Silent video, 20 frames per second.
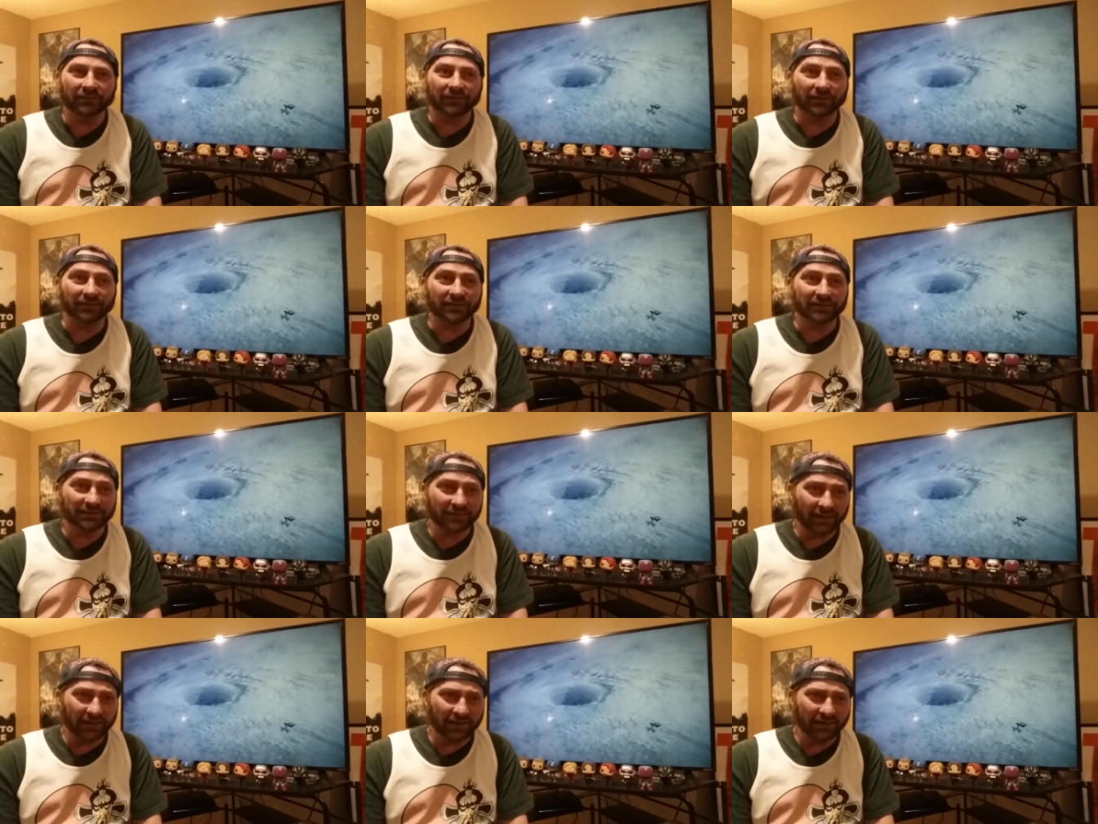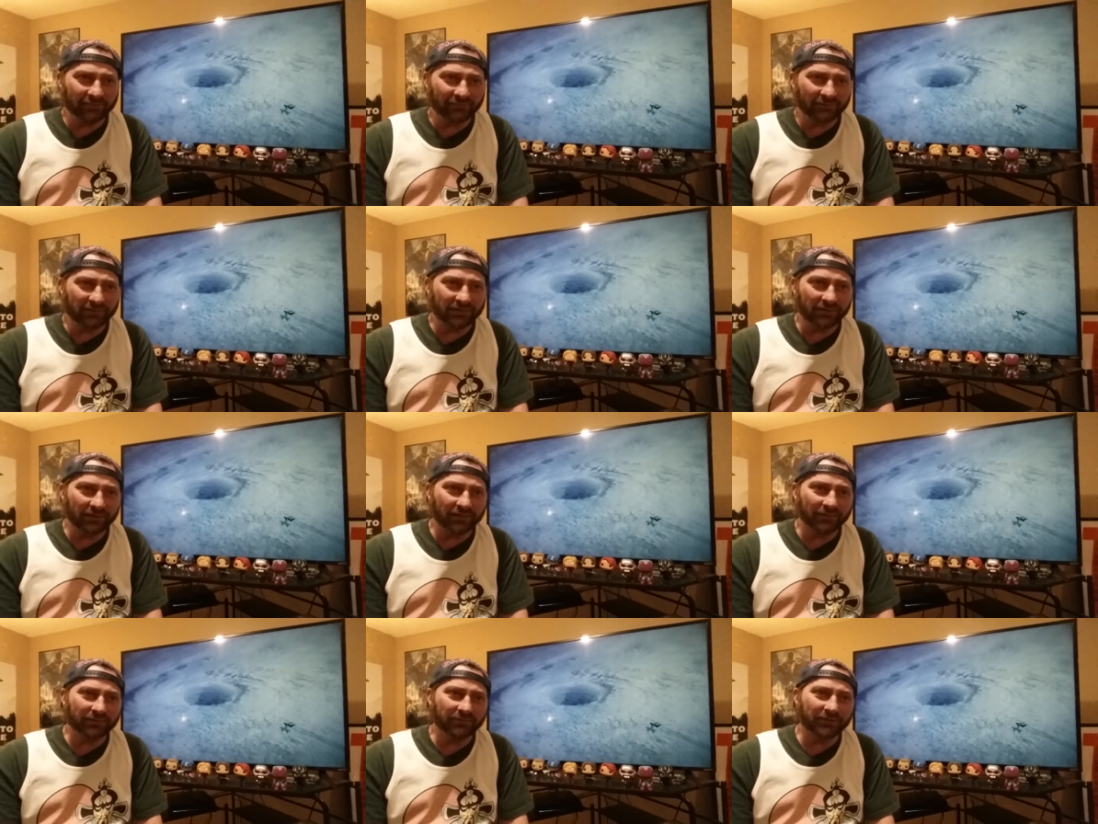that saved
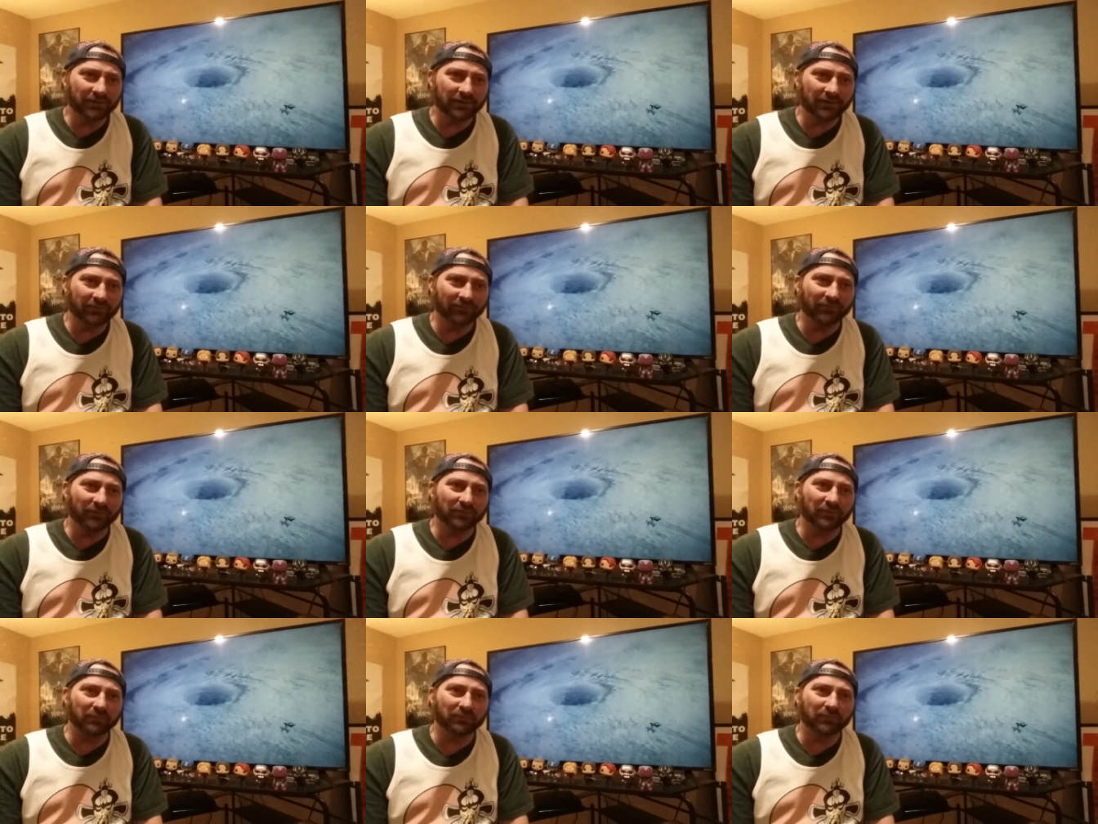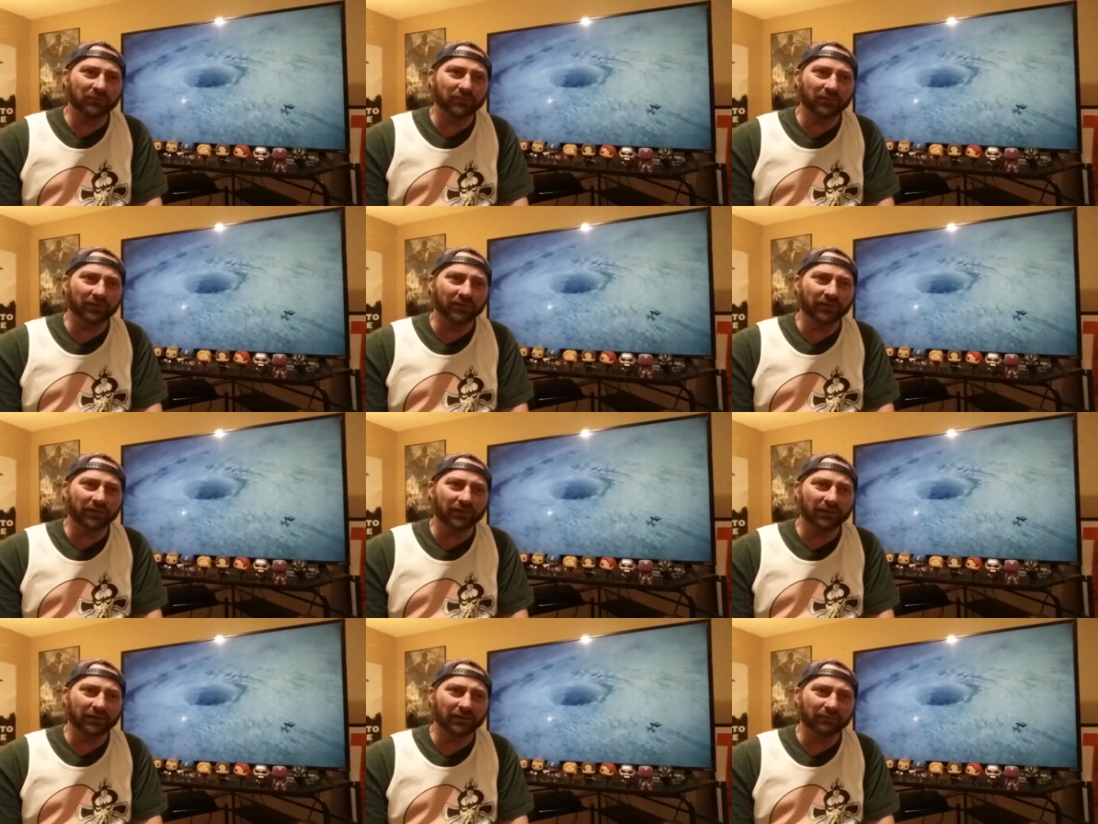the other kid from the
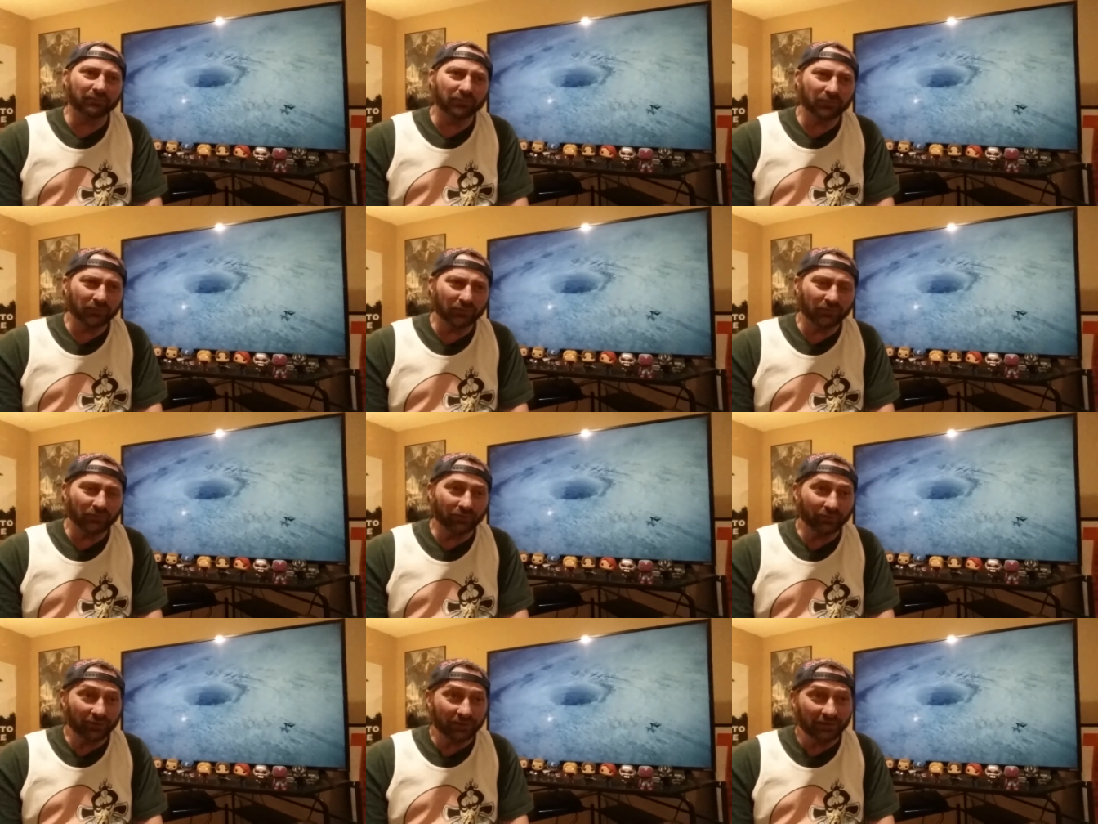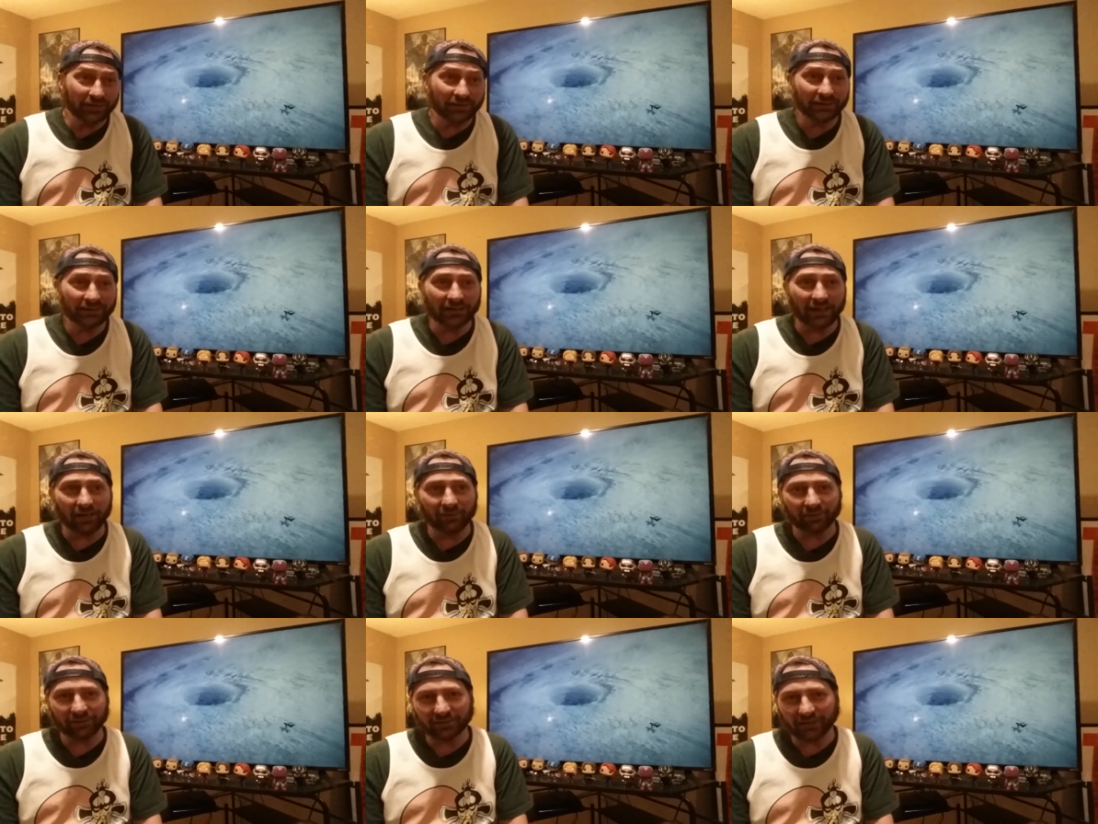uh, in the pool, he's
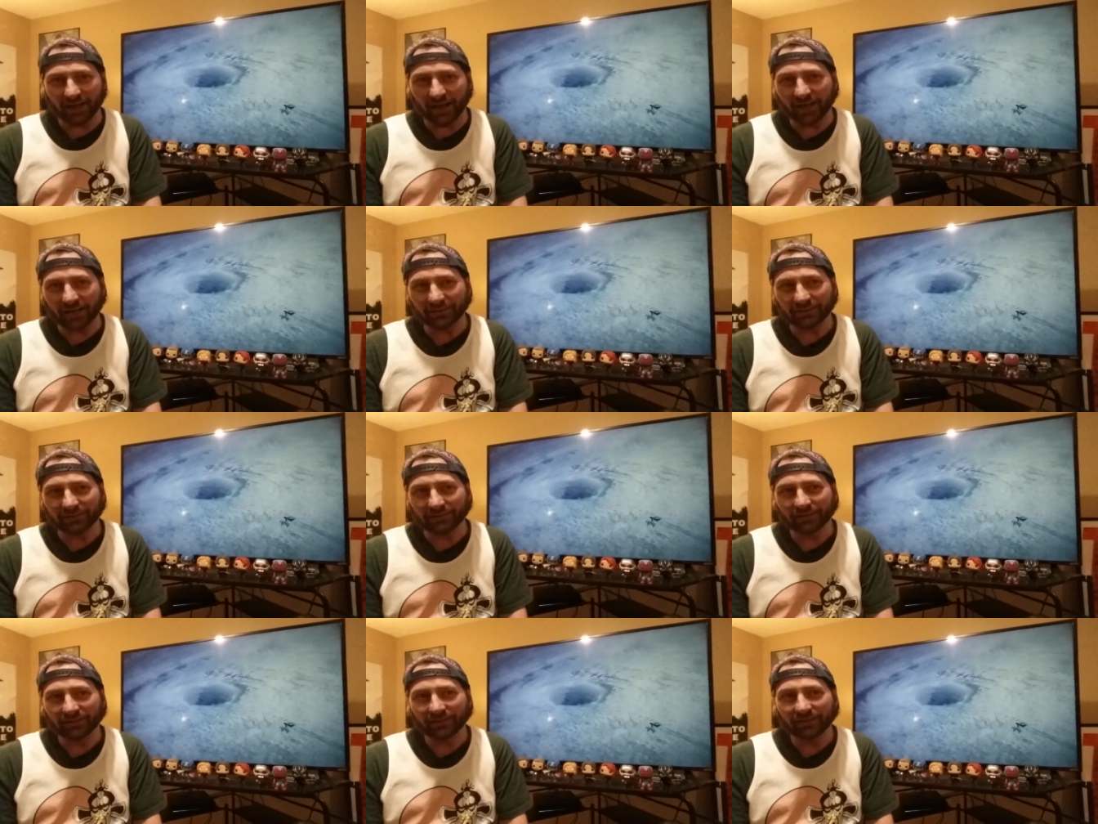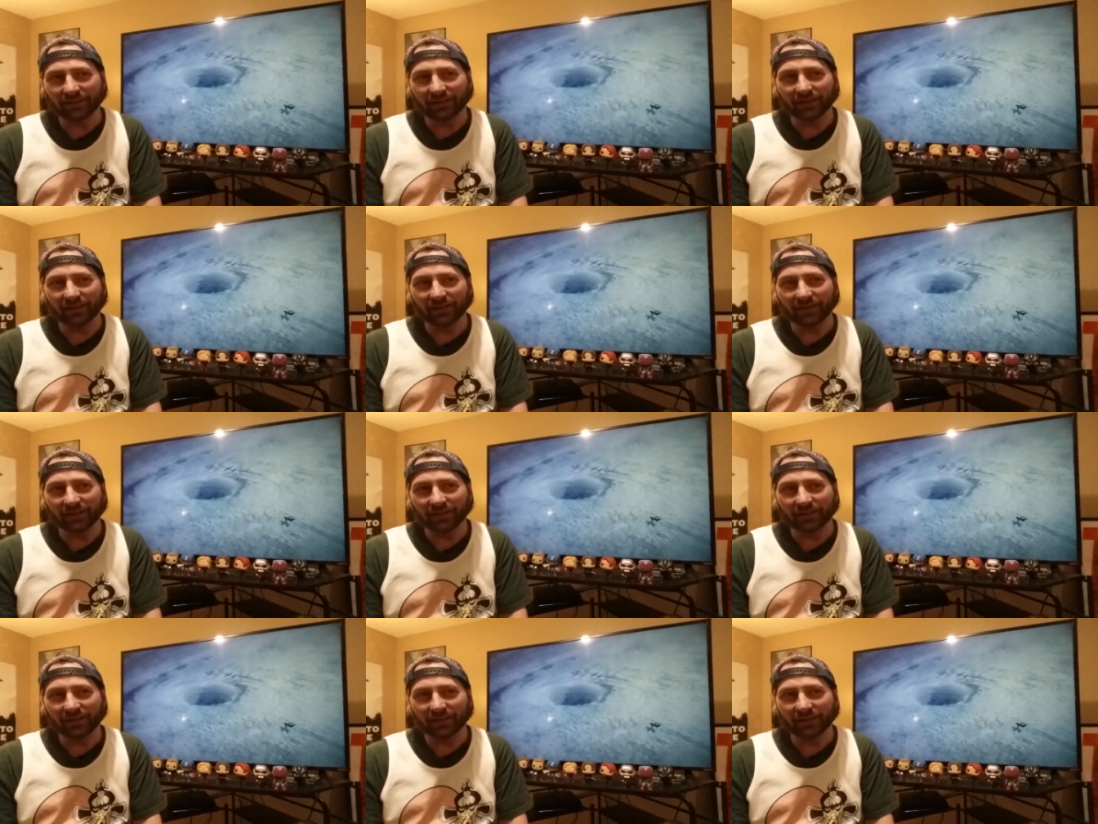now attacked,